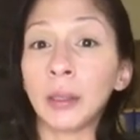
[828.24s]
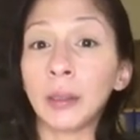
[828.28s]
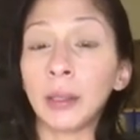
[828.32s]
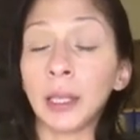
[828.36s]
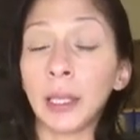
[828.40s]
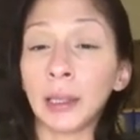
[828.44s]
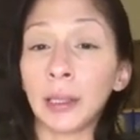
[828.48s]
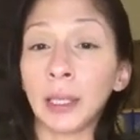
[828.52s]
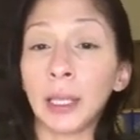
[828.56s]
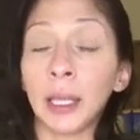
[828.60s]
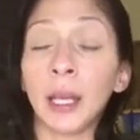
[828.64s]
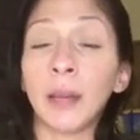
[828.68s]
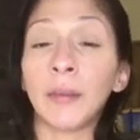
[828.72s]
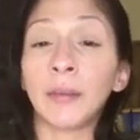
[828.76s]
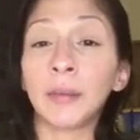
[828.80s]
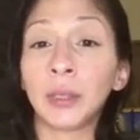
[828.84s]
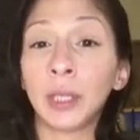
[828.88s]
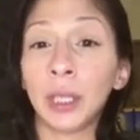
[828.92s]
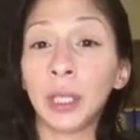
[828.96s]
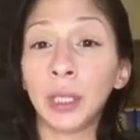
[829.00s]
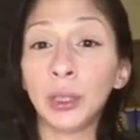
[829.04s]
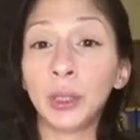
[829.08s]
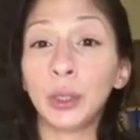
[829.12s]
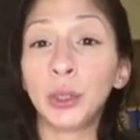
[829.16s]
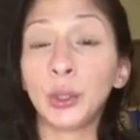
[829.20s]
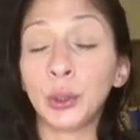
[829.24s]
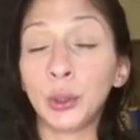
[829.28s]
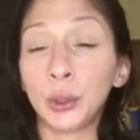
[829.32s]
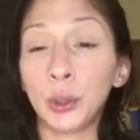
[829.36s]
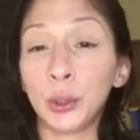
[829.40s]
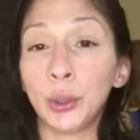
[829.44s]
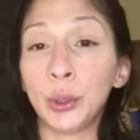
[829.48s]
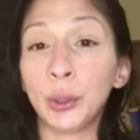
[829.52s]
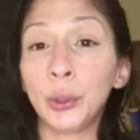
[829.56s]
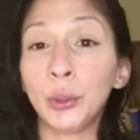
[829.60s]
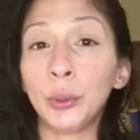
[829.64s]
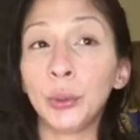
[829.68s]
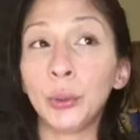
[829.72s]
have done to
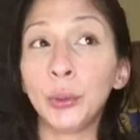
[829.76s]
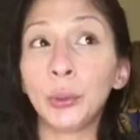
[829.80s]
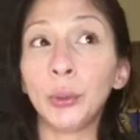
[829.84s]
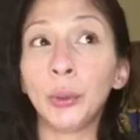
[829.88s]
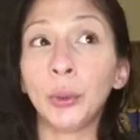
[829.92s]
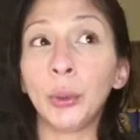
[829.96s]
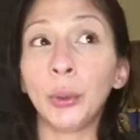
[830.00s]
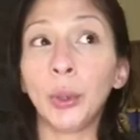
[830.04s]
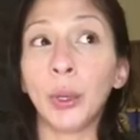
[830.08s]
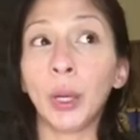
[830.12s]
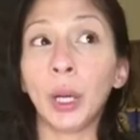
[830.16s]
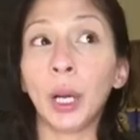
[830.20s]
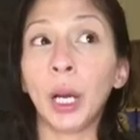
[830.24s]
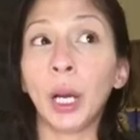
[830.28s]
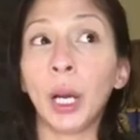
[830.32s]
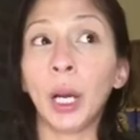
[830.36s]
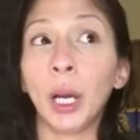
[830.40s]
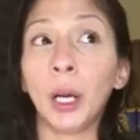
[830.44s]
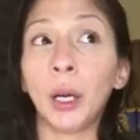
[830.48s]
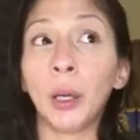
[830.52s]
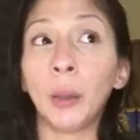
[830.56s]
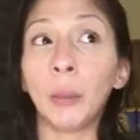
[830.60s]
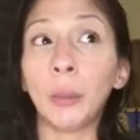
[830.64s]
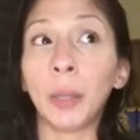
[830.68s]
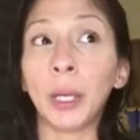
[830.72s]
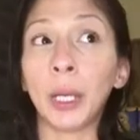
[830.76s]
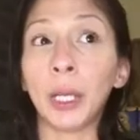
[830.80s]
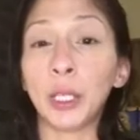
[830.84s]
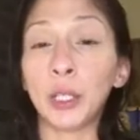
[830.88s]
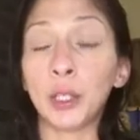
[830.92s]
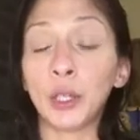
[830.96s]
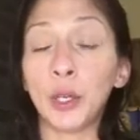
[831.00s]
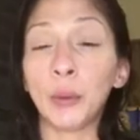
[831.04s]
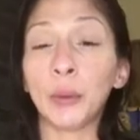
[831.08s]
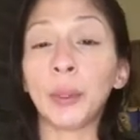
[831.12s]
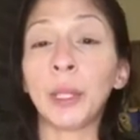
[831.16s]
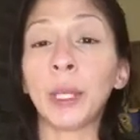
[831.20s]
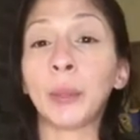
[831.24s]
you, and know
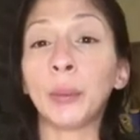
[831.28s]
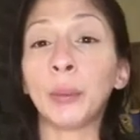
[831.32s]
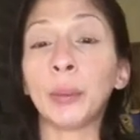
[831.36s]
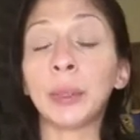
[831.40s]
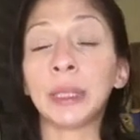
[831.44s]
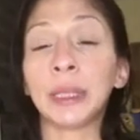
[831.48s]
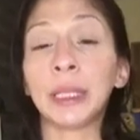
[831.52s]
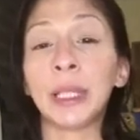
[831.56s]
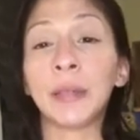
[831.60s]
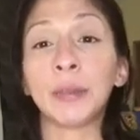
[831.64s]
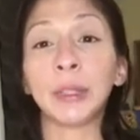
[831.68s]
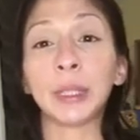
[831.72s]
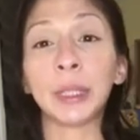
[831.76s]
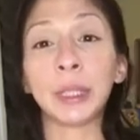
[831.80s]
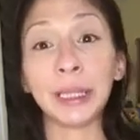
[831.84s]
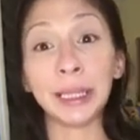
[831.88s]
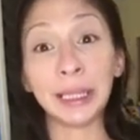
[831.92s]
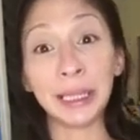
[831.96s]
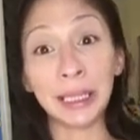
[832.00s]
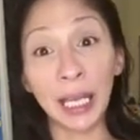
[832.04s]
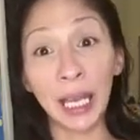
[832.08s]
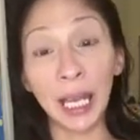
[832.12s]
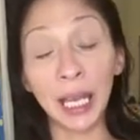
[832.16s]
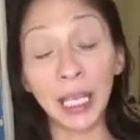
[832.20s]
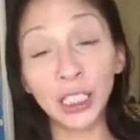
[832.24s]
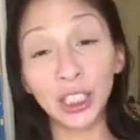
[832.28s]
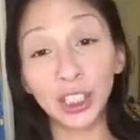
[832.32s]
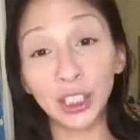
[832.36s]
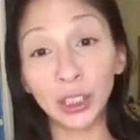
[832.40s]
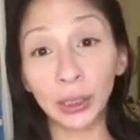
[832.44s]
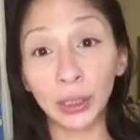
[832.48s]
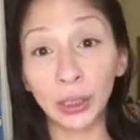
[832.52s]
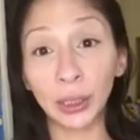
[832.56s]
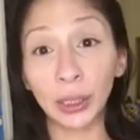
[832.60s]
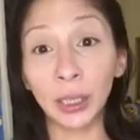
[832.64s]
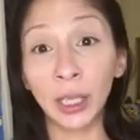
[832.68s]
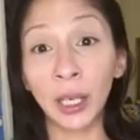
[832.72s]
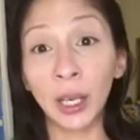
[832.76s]
that it was never intentionally
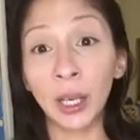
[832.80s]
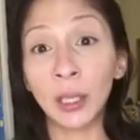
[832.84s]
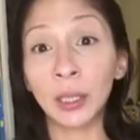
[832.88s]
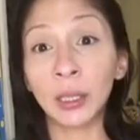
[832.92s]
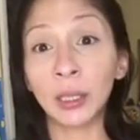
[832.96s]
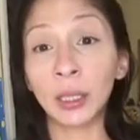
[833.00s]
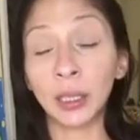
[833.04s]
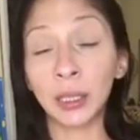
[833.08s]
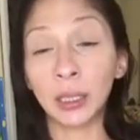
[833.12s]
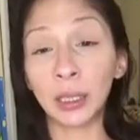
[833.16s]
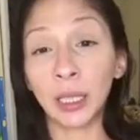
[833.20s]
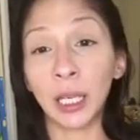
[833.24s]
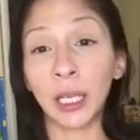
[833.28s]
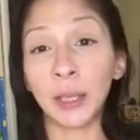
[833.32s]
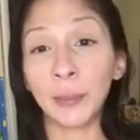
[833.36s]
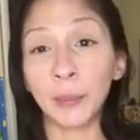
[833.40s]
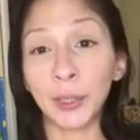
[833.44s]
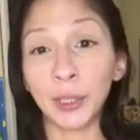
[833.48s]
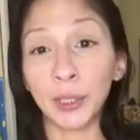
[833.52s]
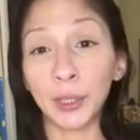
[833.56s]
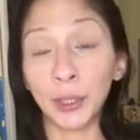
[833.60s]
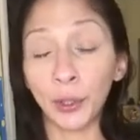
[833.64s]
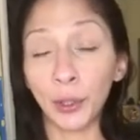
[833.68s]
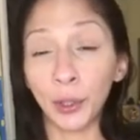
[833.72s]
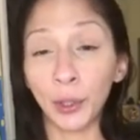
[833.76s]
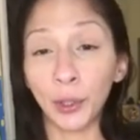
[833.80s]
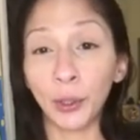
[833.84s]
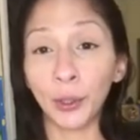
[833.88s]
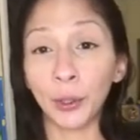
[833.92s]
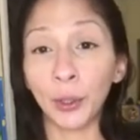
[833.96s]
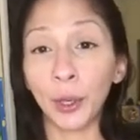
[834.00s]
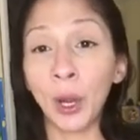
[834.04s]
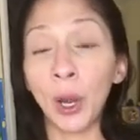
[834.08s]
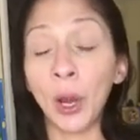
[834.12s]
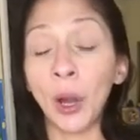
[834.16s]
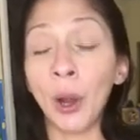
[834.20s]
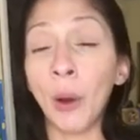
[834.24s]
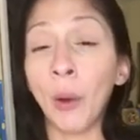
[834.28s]
to damage, hurt,
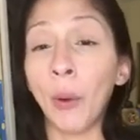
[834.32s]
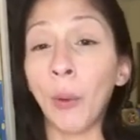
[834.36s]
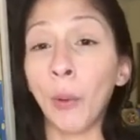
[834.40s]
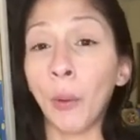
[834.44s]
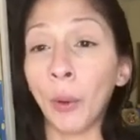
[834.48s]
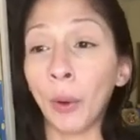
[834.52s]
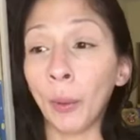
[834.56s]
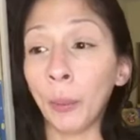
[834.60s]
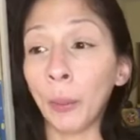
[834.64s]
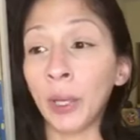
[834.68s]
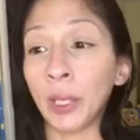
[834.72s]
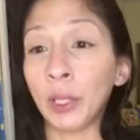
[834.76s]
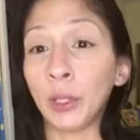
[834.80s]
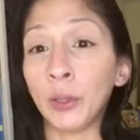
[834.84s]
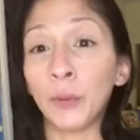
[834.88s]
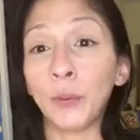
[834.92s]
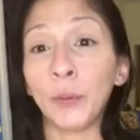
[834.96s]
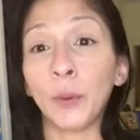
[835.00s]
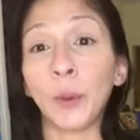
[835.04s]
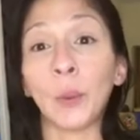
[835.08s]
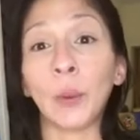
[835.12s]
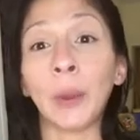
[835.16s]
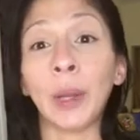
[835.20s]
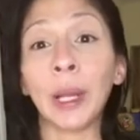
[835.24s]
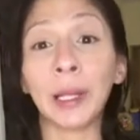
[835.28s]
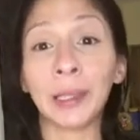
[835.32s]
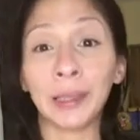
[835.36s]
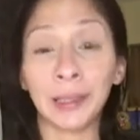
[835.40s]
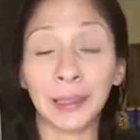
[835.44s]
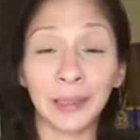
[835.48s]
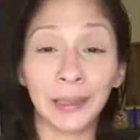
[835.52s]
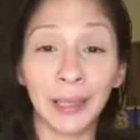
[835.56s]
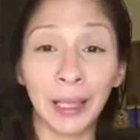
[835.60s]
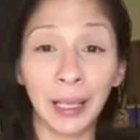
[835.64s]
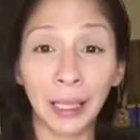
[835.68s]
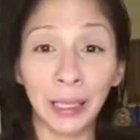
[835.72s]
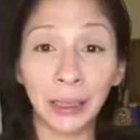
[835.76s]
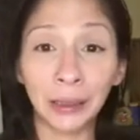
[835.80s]
or make you feel less
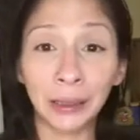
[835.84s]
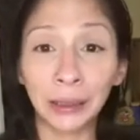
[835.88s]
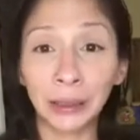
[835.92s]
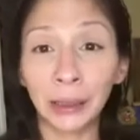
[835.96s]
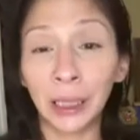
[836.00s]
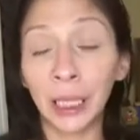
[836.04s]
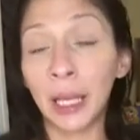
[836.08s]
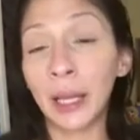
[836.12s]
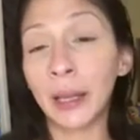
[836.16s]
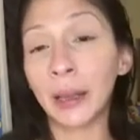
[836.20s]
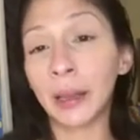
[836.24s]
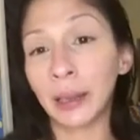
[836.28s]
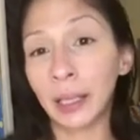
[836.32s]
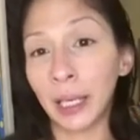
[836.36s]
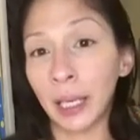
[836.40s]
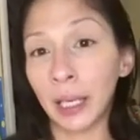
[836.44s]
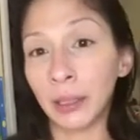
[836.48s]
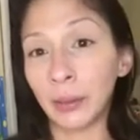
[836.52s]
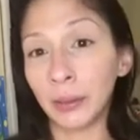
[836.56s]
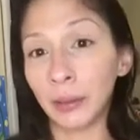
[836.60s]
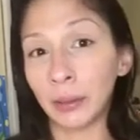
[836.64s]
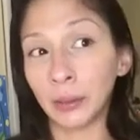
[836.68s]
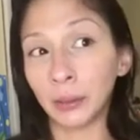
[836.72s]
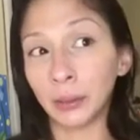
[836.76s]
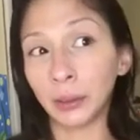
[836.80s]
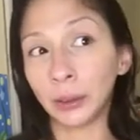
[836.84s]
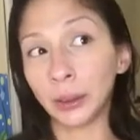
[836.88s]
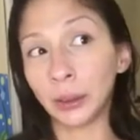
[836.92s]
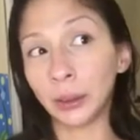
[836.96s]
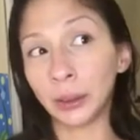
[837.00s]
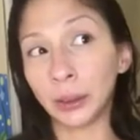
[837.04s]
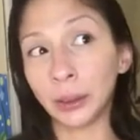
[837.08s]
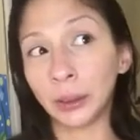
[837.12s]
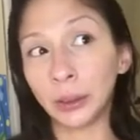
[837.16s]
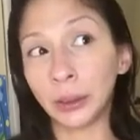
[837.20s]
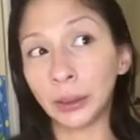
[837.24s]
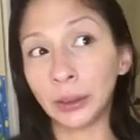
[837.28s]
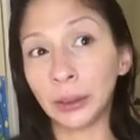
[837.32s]
than, then
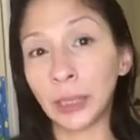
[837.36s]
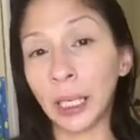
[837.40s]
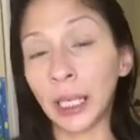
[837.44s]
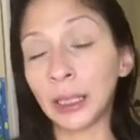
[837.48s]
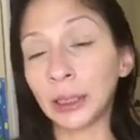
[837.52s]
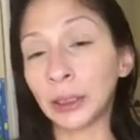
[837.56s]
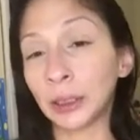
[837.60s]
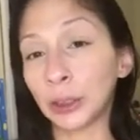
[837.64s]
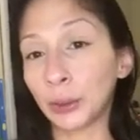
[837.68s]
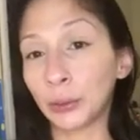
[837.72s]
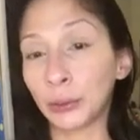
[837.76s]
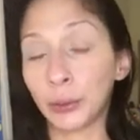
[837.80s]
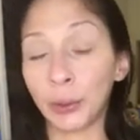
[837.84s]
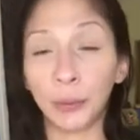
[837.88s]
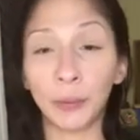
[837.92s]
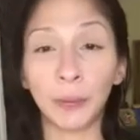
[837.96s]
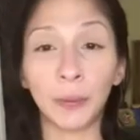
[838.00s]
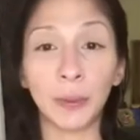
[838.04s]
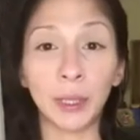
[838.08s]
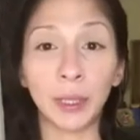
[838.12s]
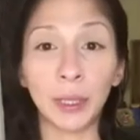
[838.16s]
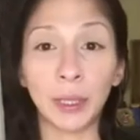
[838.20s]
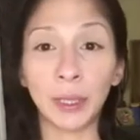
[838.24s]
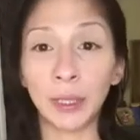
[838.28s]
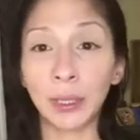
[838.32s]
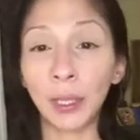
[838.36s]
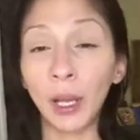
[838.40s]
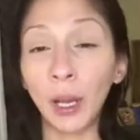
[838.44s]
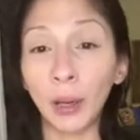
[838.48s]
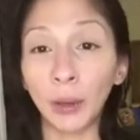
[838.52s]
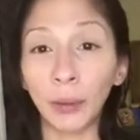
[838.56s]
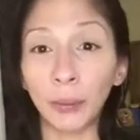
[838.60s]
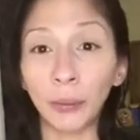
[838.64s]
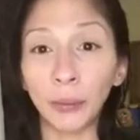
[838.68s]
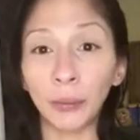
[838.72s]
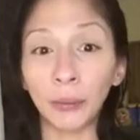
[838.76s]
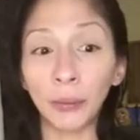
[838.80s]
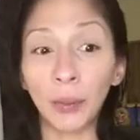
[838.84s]
that's growth in itself.
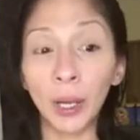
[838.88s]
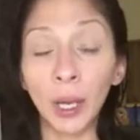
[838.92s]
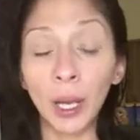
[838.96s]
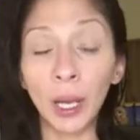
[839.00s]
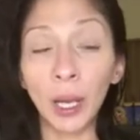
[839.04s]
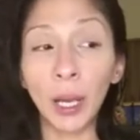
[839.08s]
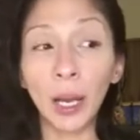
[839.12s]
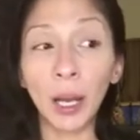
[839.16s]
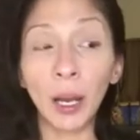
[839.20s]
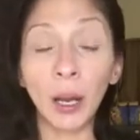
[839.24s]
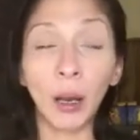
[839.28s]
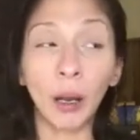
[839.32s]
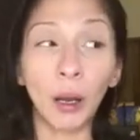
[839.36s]
Okay,